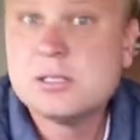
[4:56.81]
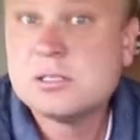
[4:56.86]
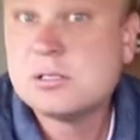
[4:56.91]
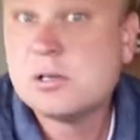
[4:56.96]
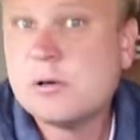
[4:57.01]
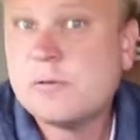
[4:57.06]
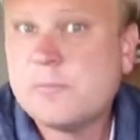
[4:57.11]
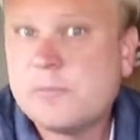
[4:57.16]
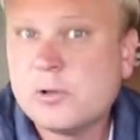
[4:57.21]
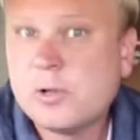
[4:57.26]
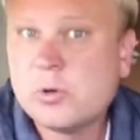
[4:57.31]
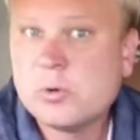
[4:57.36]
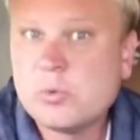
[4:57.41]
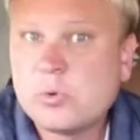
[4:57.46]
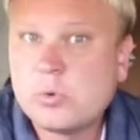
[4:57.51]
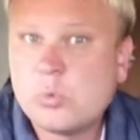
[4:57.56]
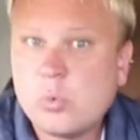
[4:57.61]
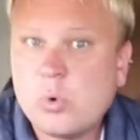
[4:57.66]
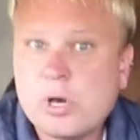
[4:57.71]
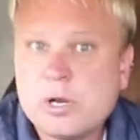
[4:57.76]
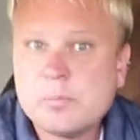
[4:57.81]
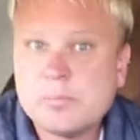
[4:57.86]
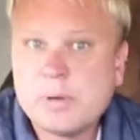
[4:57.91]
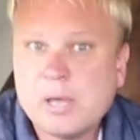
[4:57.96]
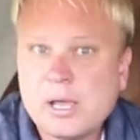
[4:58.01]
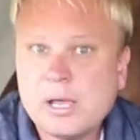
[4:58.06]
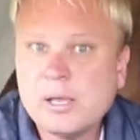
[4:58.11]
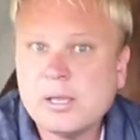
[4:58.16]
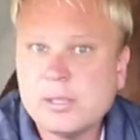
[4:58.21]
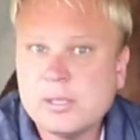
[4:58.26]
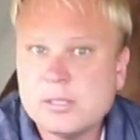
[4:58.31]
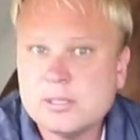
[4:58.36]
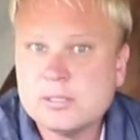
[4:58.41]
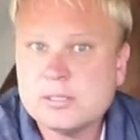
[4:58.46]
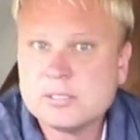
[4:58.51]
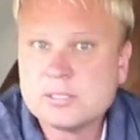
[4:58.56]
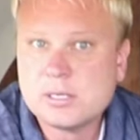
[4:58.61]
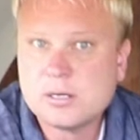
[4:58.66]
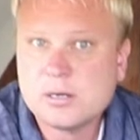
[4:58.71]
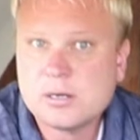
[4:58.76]
So if flown with 1 pilot,
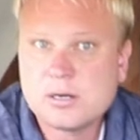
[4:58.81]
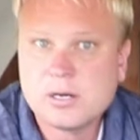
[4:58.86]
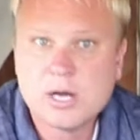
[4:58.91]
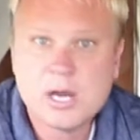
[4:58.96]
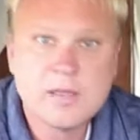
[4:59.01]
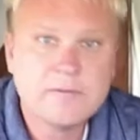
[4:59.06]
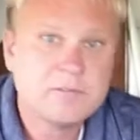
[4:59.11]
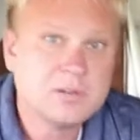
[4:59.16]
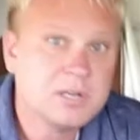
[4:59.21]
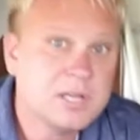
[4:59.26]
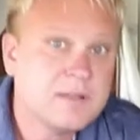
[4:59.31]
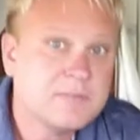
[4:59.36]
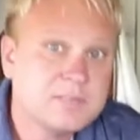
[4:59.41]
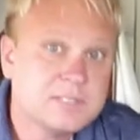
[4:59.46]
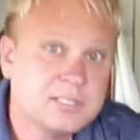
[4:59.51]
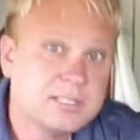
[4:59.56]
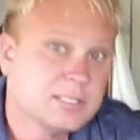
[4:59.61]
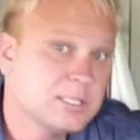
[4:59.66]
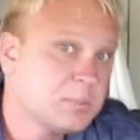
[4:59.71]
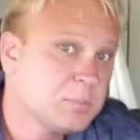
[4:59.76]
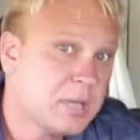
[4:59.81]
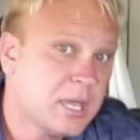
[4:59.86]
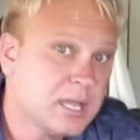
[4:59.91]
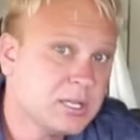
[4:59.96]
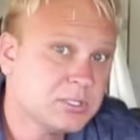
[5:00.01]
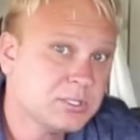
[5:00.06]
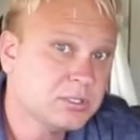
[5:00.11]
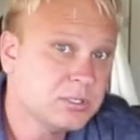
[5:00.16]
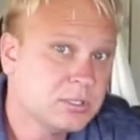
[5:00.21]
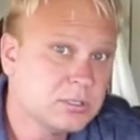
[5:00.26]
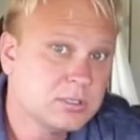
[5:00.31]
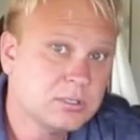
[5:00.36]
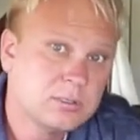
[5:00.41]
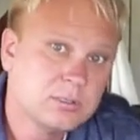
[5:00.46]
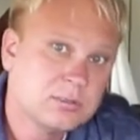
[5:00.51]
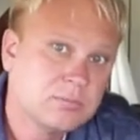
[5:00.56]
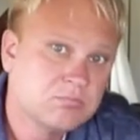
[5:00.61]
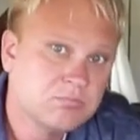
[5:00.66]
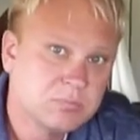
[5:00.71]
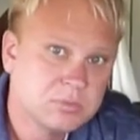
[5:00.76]
this aircraft could have 6 passengers.